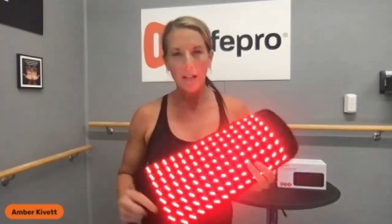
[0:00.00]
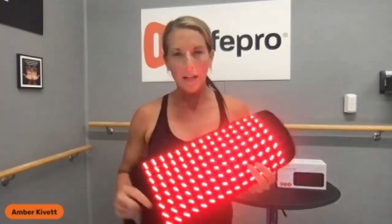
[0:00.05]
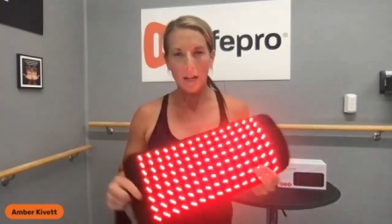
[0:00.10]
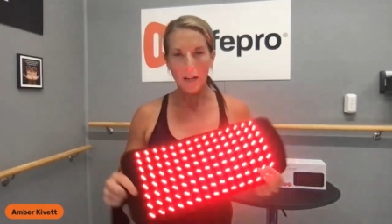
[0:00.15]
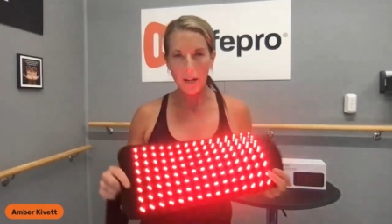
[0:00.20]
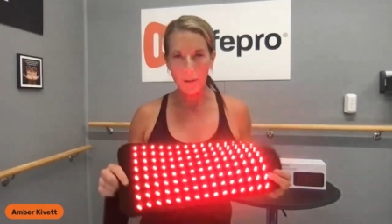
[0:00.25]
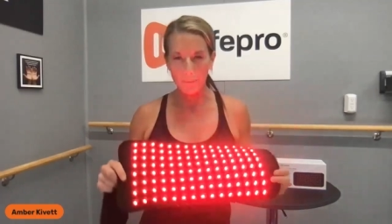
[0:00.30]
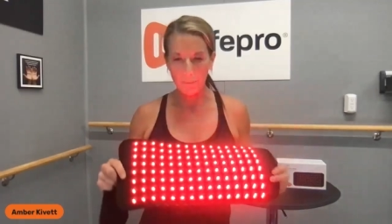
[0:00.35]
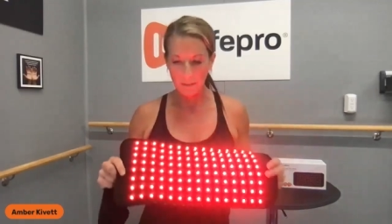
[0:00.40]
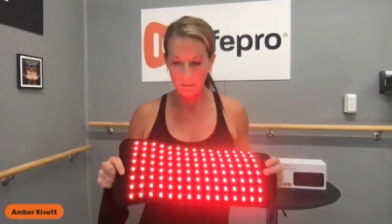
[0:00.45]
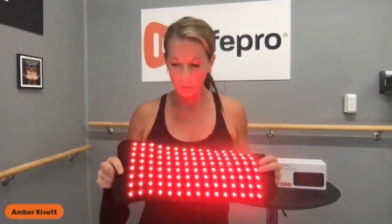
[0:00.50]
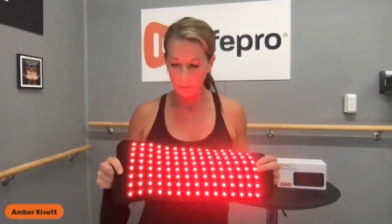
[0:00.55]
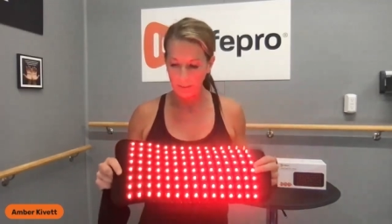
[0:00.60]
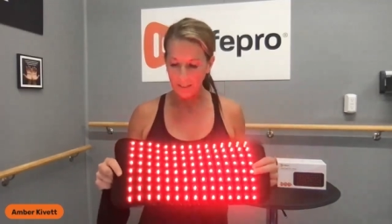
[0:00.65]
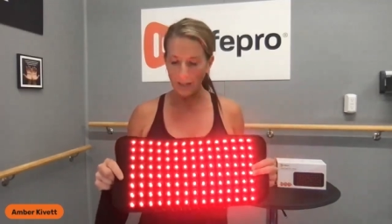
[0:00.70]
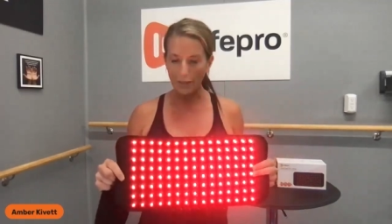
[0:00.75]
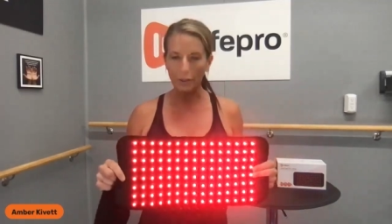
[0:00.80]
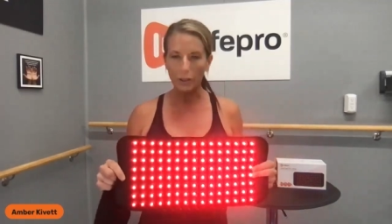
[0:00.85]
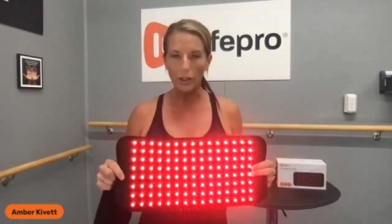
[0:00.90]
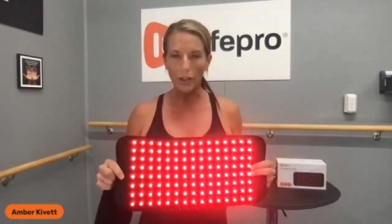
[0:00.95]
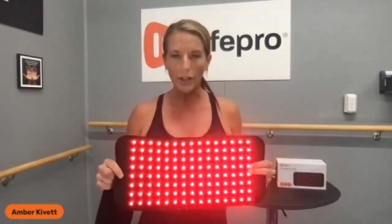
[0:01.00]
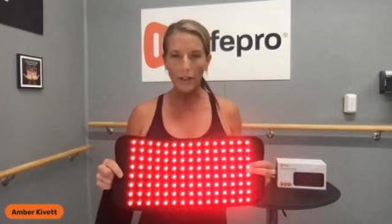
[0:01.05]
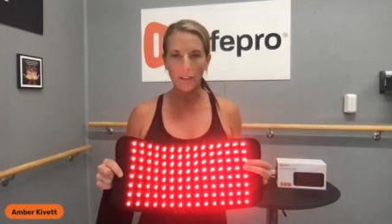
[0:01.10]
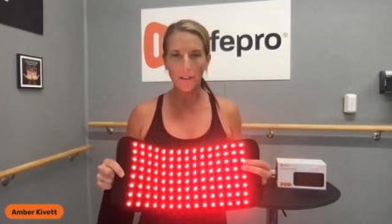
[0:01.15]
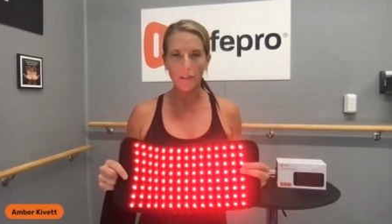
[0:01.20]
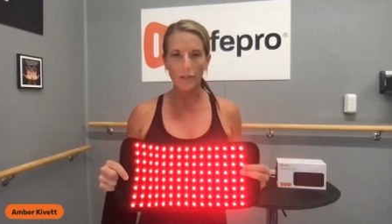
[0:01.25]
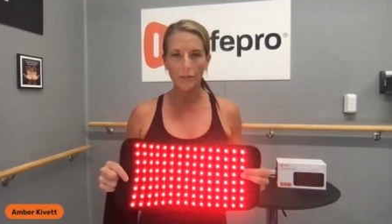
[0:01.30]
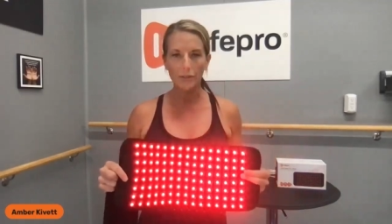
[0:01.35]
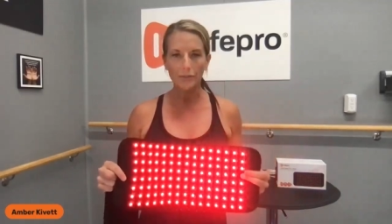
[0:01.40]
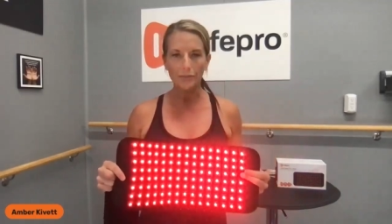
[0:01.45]
And we have a lot
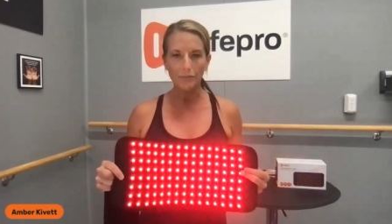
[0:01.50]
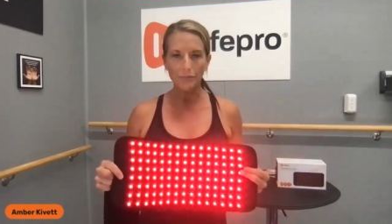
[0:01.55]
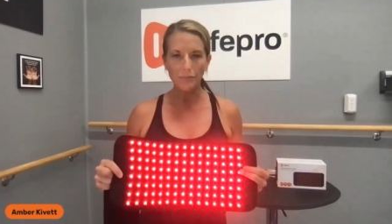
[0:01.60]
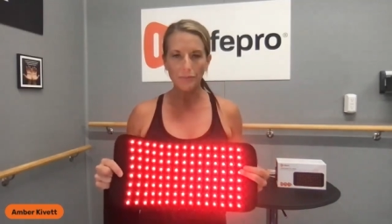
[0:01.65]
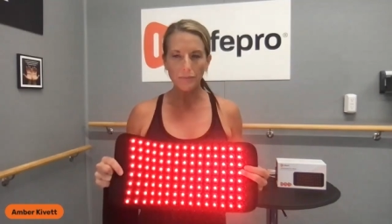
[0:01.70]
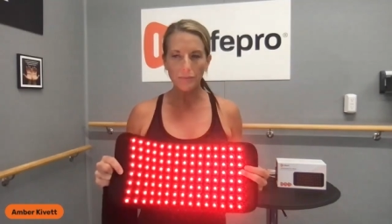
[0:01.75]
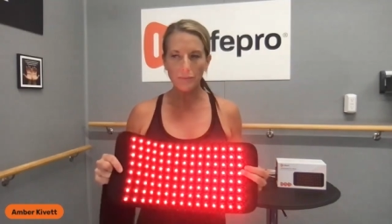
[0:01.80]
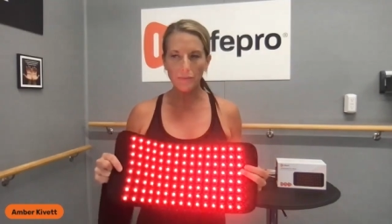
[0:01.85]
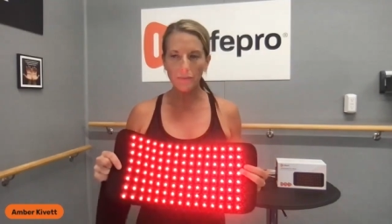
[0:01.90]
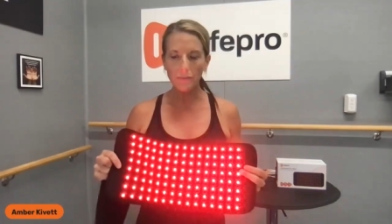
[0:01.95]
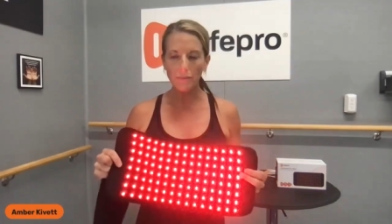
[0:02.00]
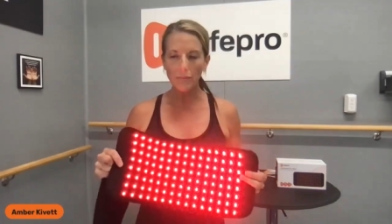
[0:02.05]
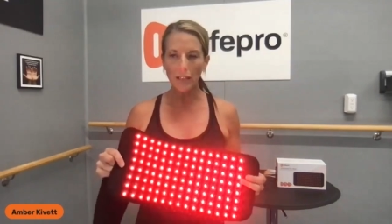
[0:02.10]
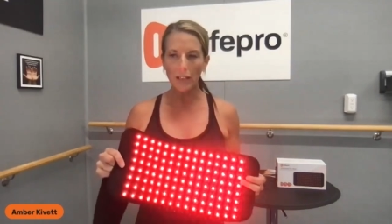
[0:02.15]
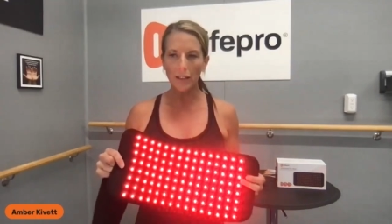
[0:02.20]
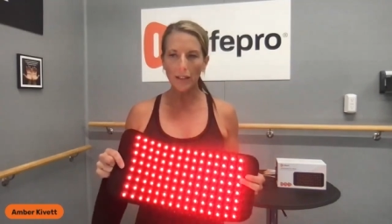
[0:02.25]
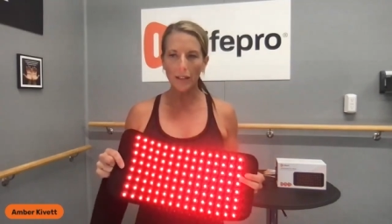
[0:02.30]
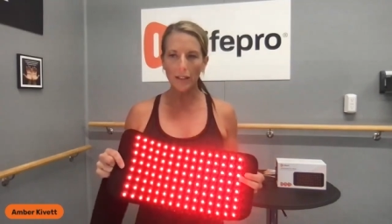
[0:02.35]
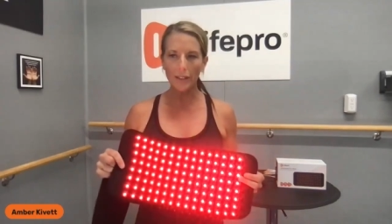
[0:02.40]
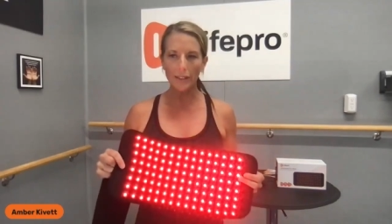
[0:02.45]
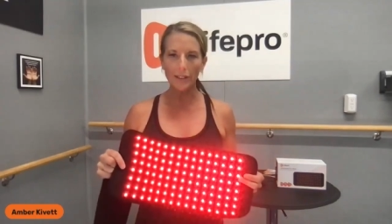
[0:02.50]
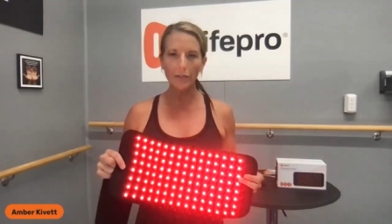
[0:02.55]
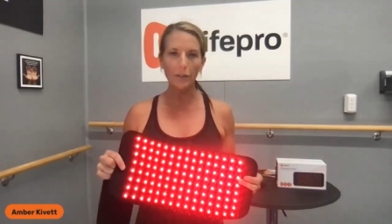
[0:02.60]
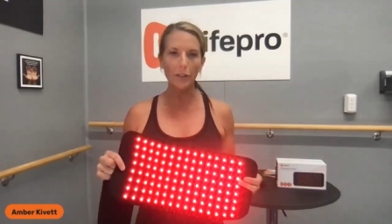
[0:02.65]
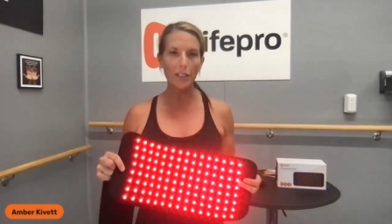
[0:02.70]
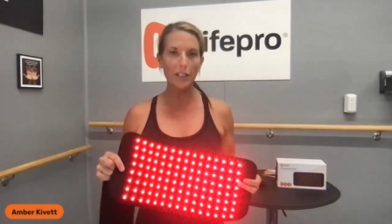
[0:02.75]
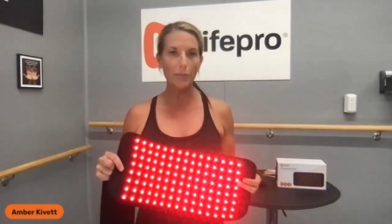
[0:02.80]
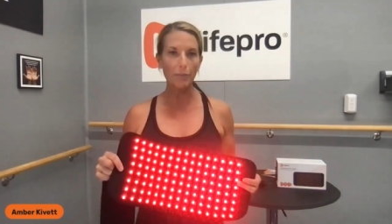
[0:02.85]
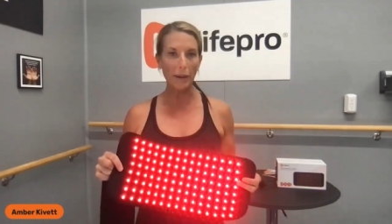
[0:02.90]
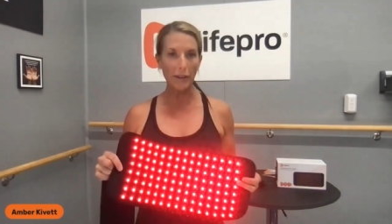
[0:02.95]
of
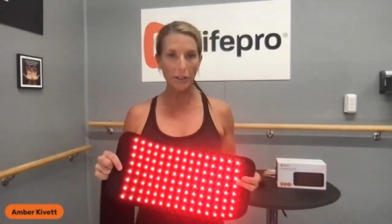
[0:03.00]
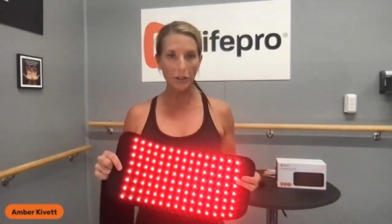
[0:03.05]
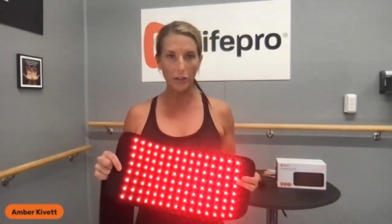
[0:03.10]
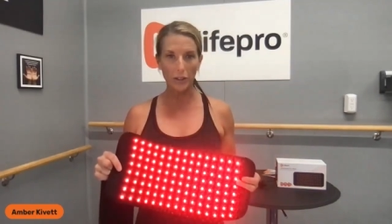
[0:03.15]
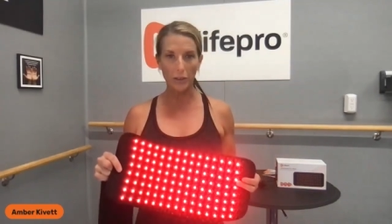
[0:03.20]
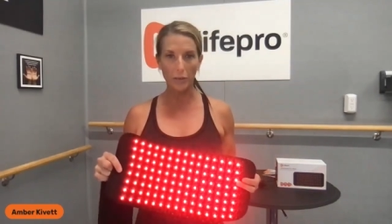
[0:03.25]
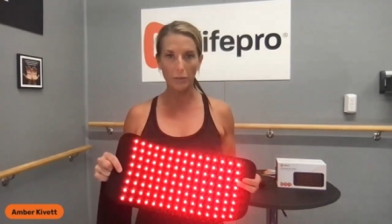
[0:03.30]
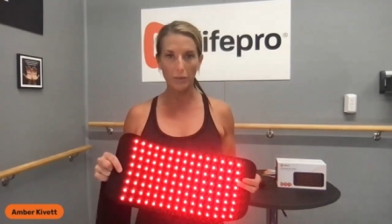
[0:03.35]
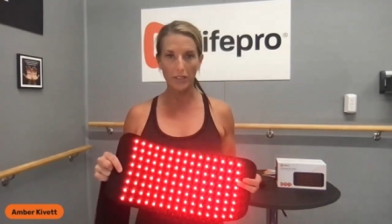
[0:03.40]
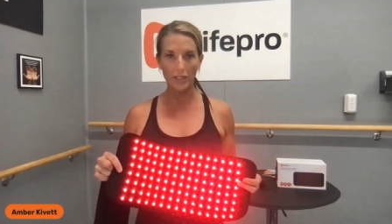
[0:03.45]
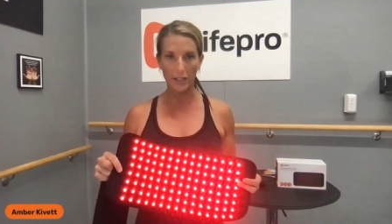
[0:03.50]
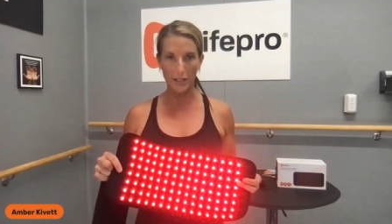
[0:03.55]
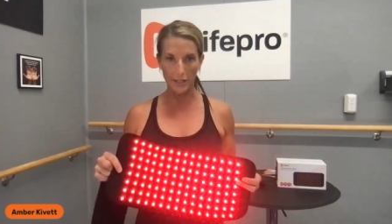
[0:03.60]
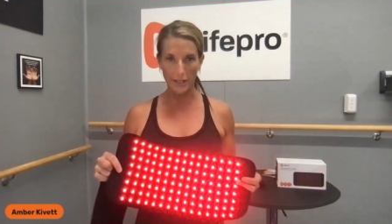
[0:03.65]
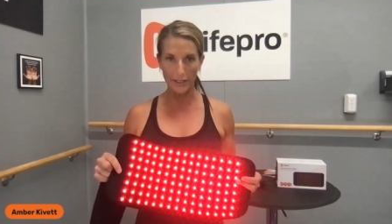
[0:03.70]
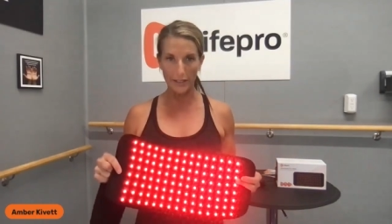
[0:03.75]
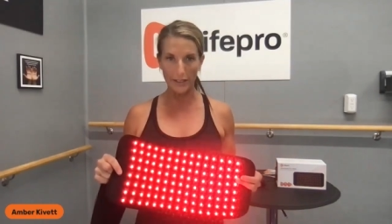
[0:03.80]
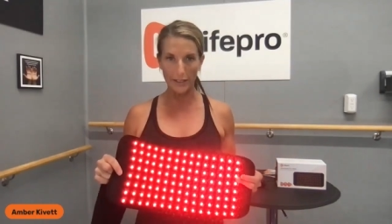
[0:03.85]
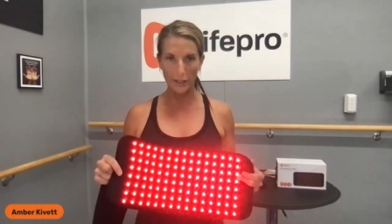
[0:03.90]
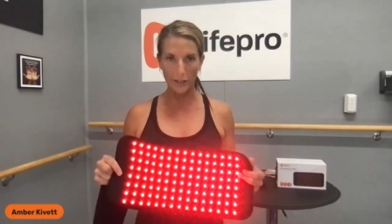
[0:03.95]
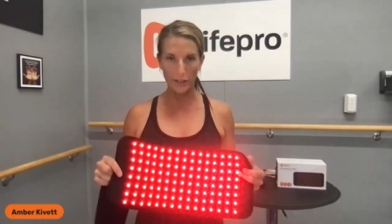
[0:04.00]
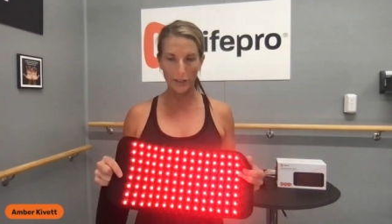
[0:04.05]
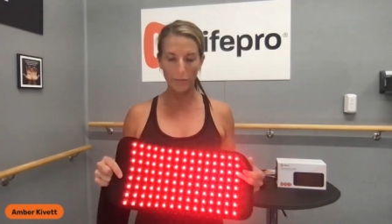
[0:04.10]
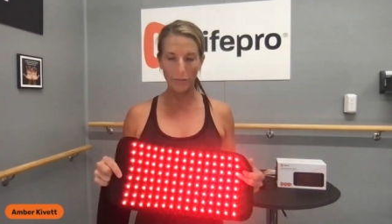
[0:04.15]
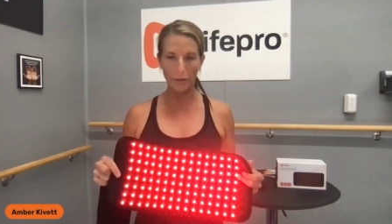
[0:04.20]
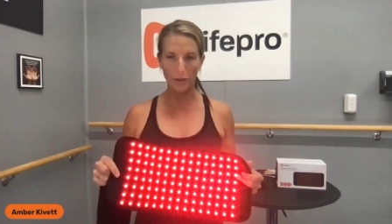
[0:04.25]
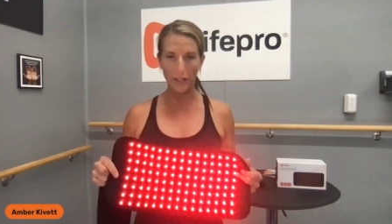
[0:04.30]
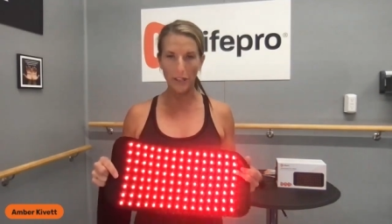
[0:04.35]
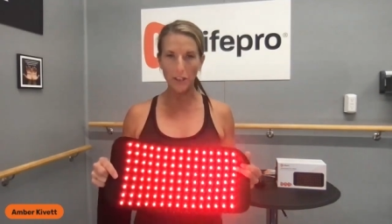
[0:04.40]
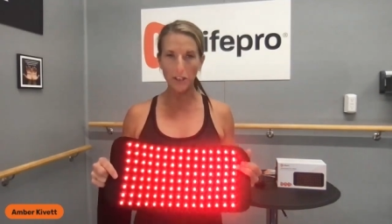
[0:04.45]
different spectrum saunas that are in
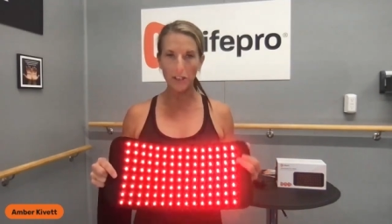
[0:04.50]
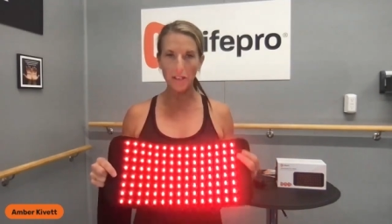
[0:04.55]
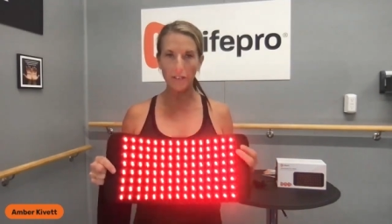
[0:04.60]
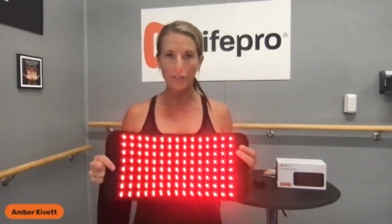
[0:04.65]
production.